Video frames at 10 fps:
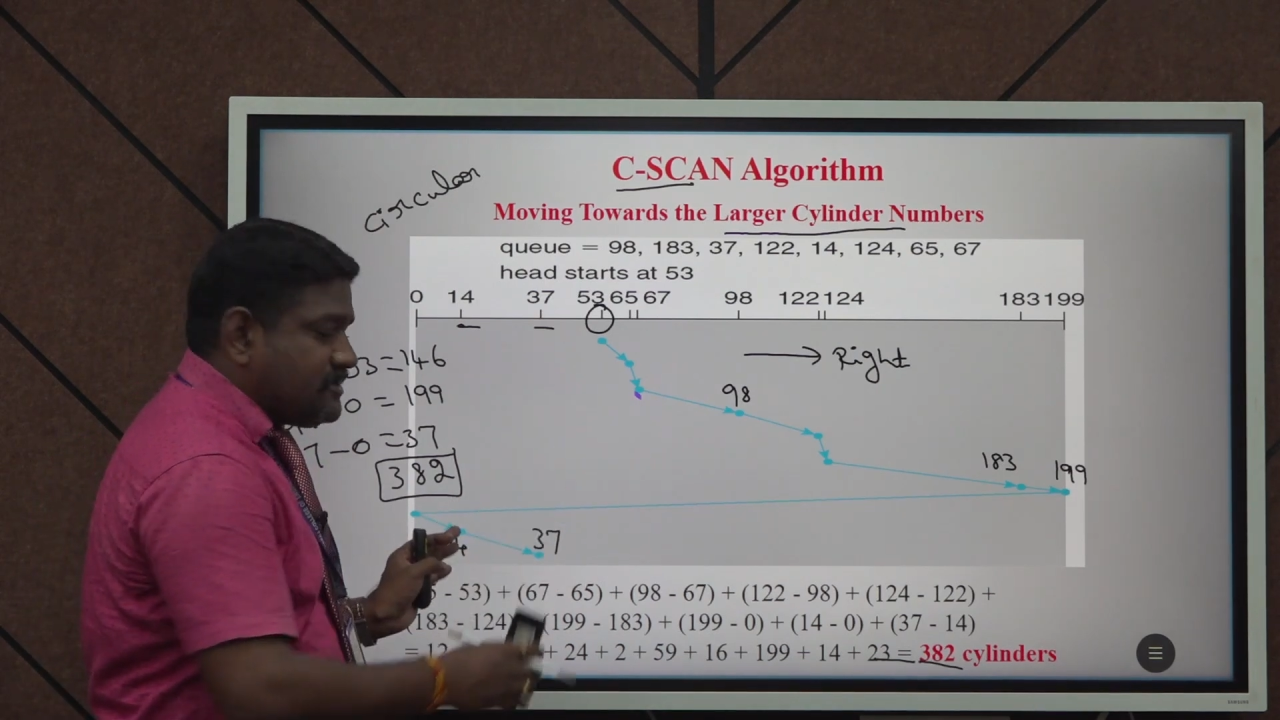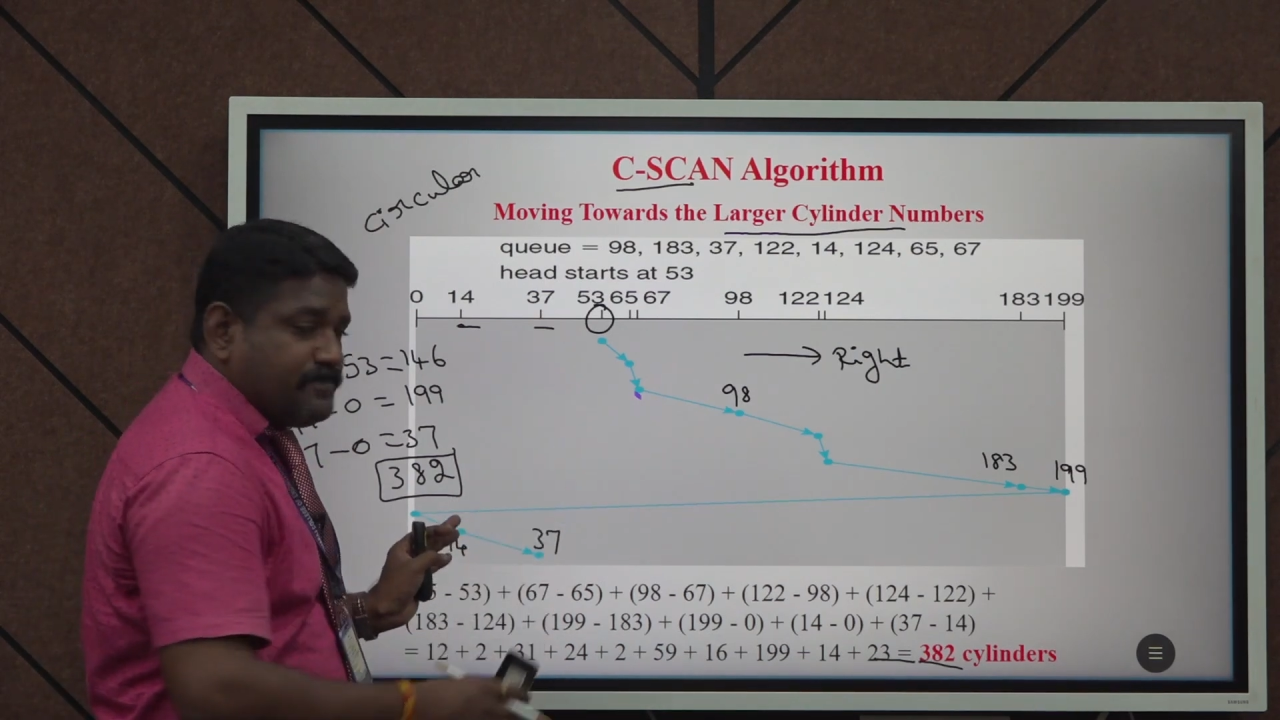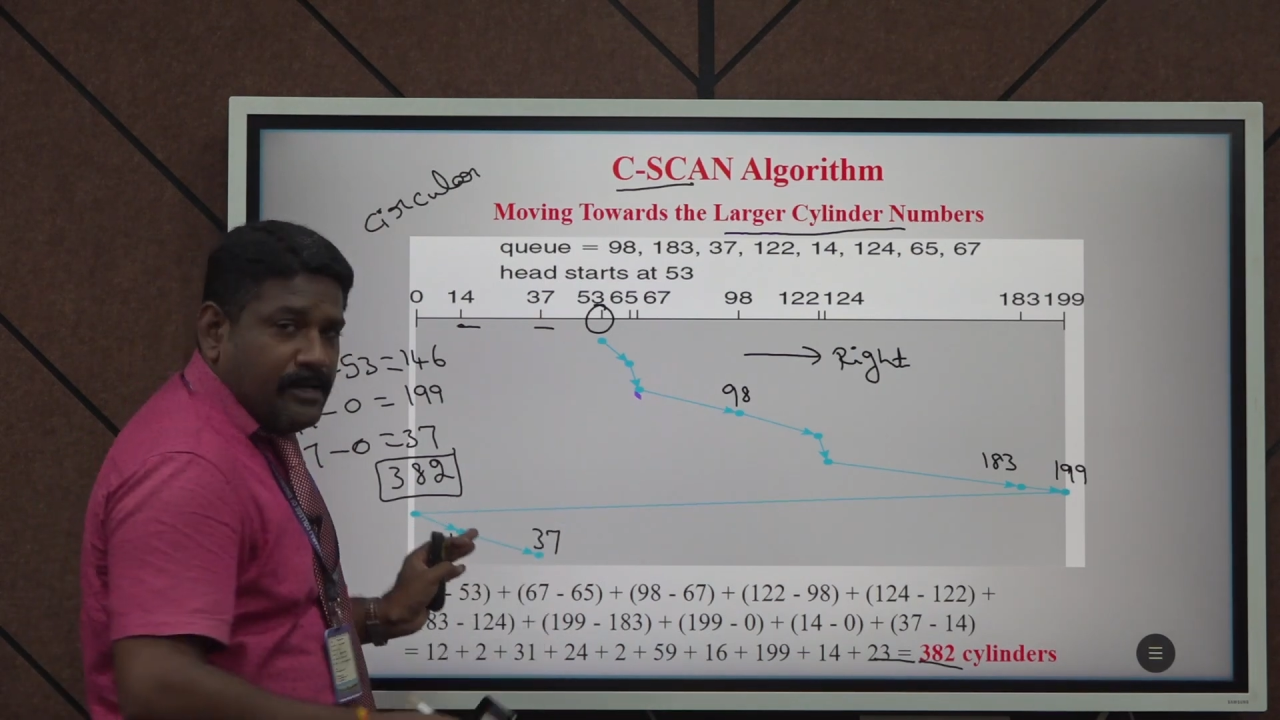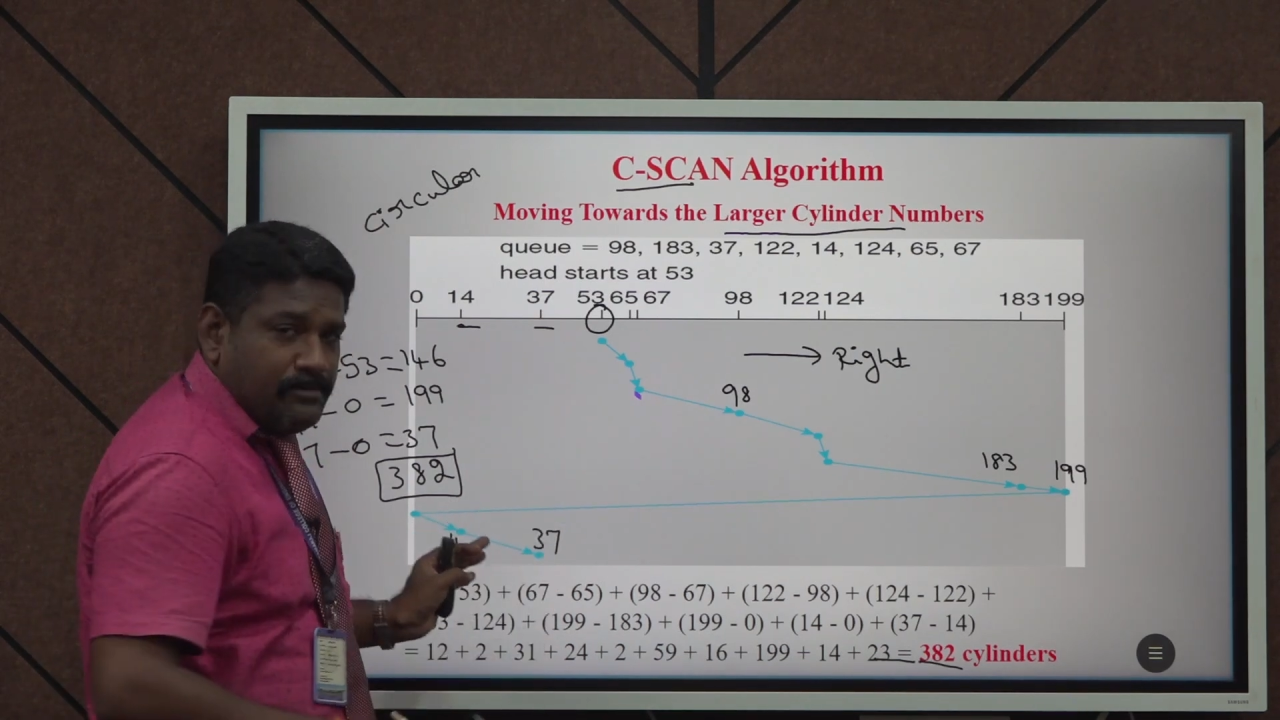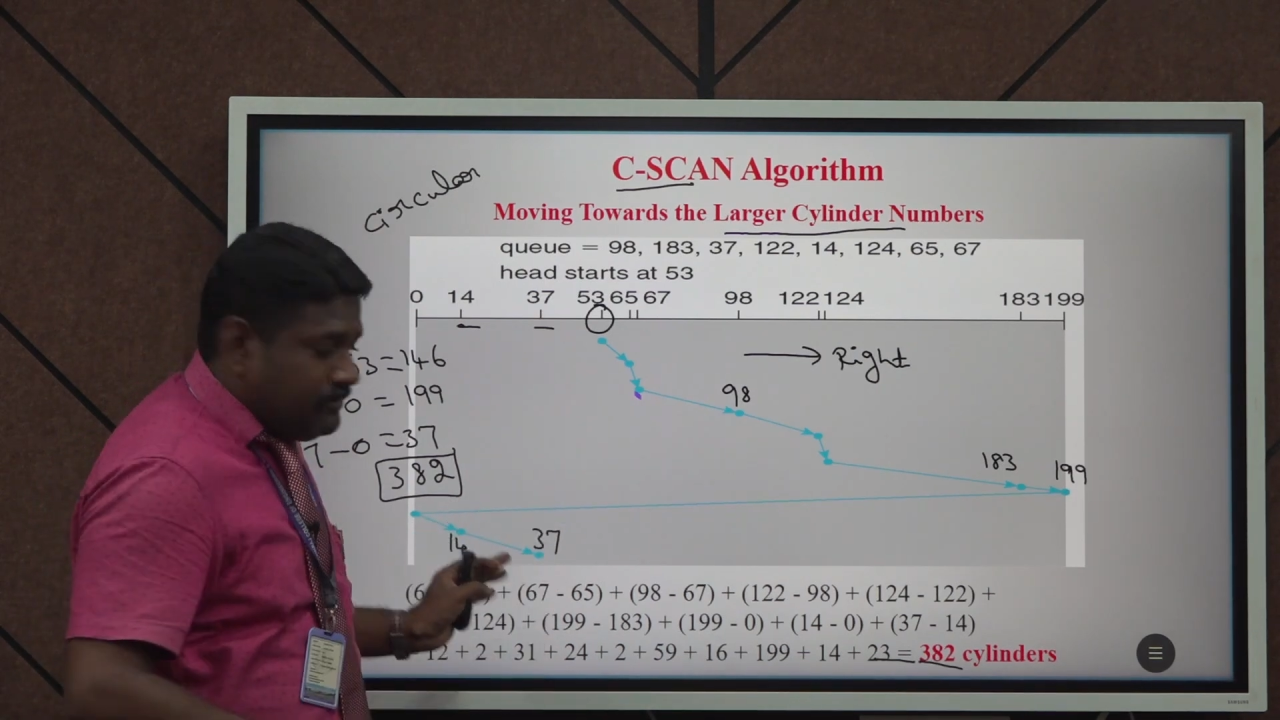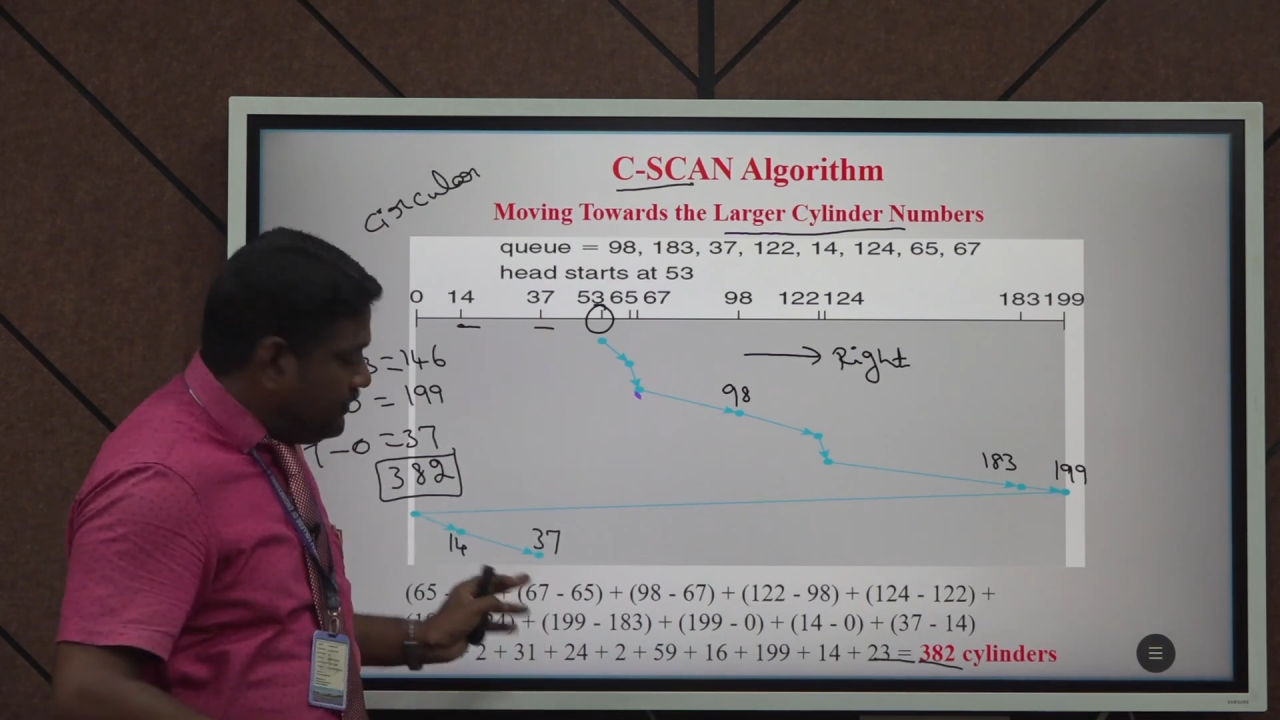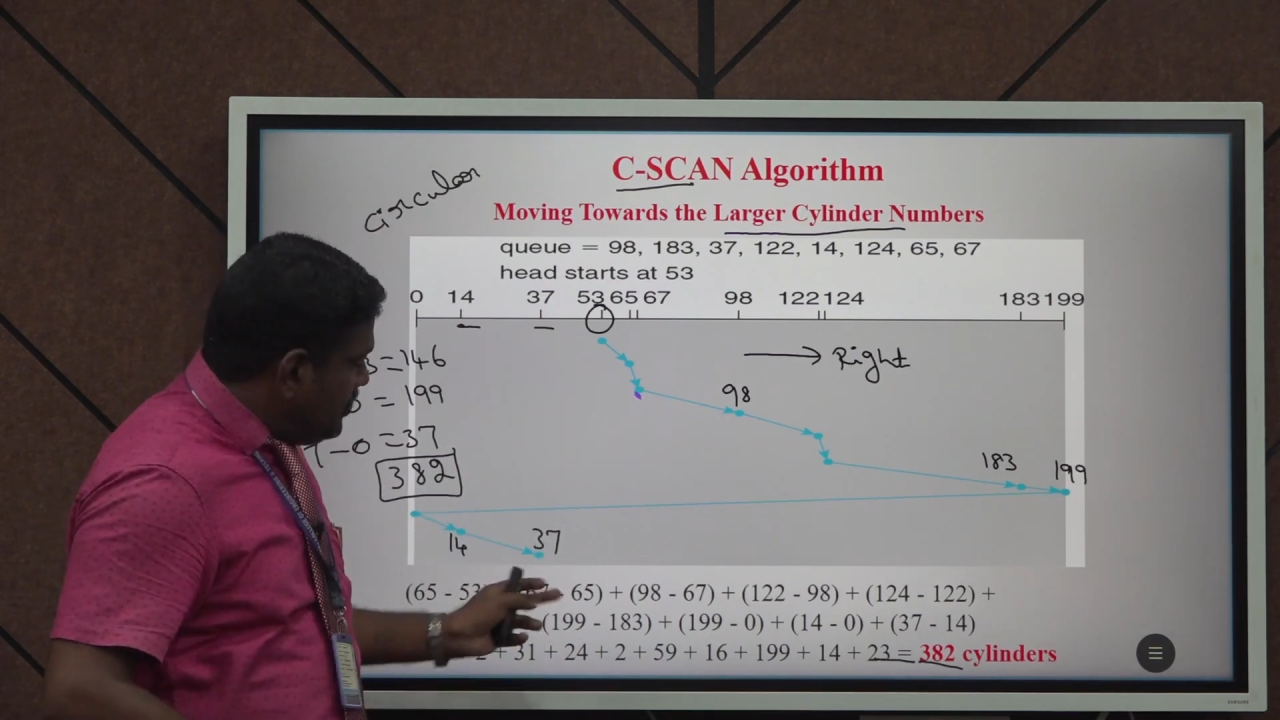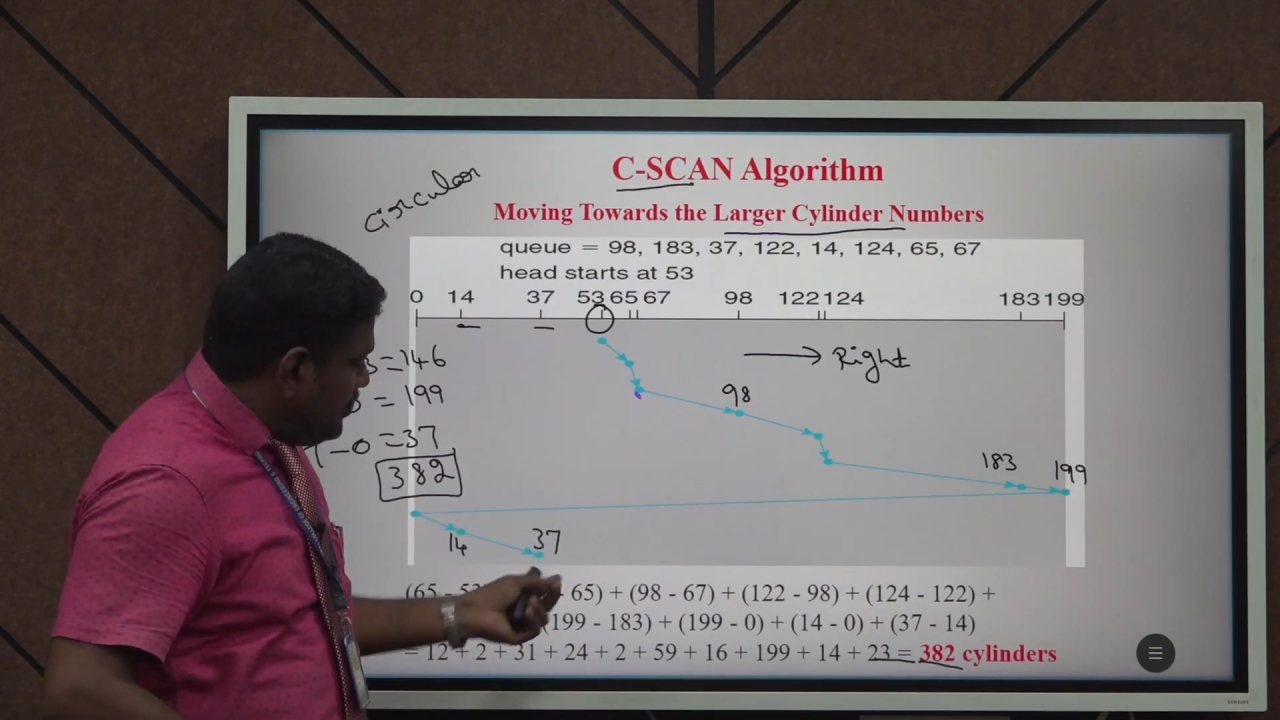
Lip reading: this problem,